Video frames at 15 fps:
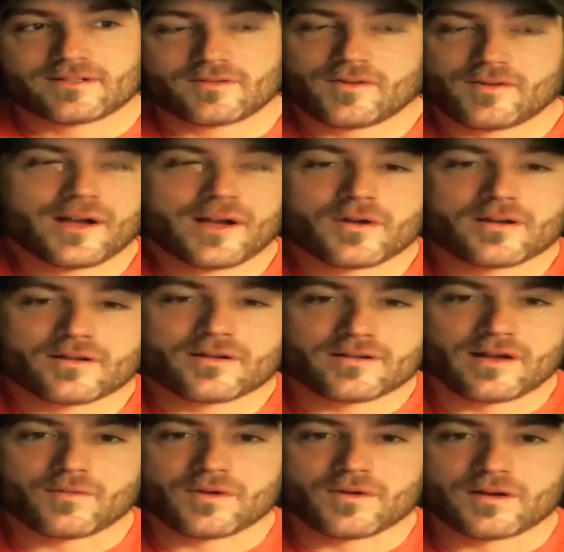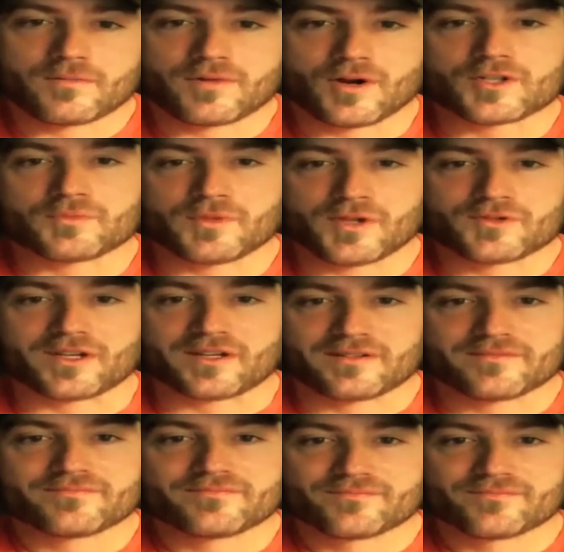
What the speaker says: the way I want to approach music.